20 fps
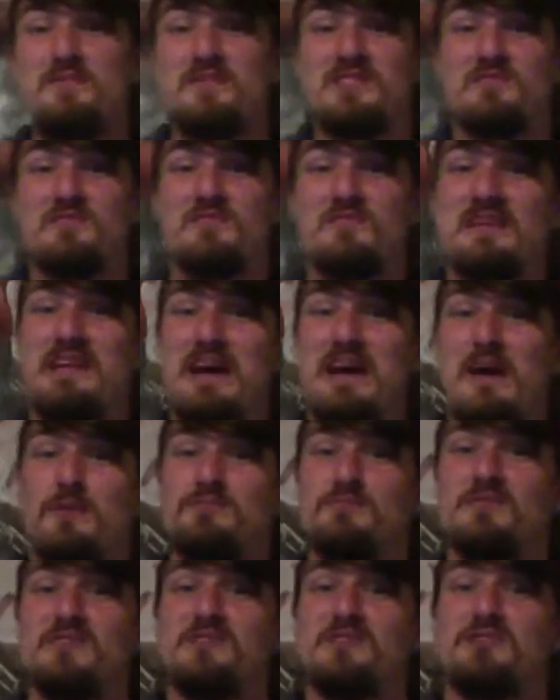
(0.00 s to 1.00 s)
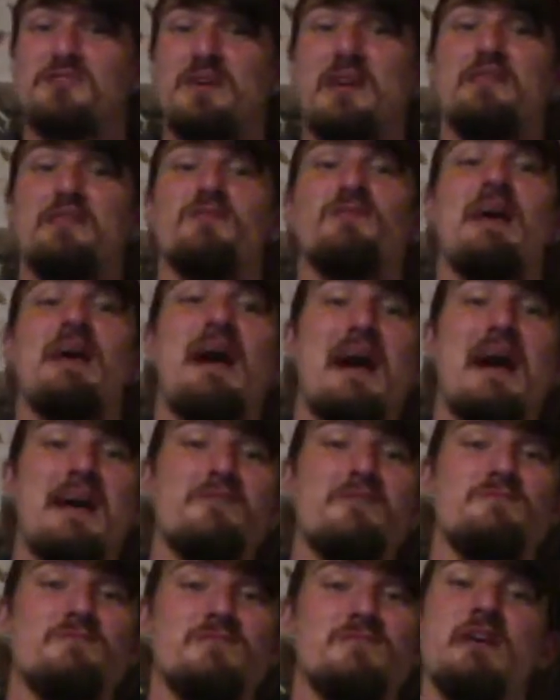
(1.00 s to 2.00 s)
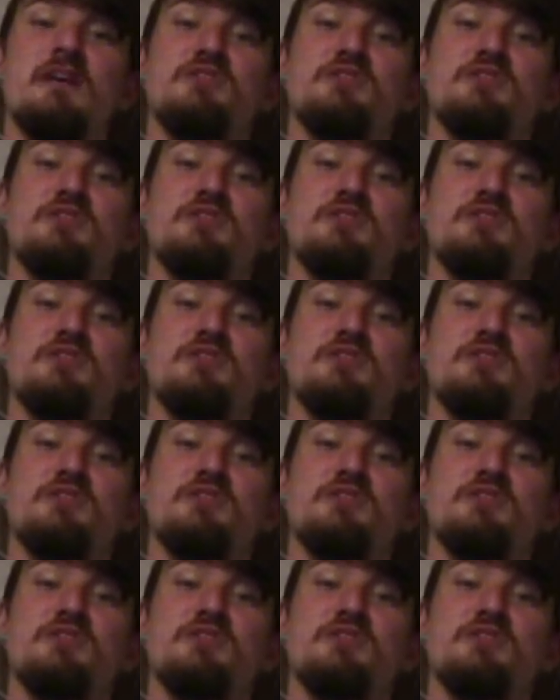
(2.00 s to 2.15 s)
as it really helps the channel out.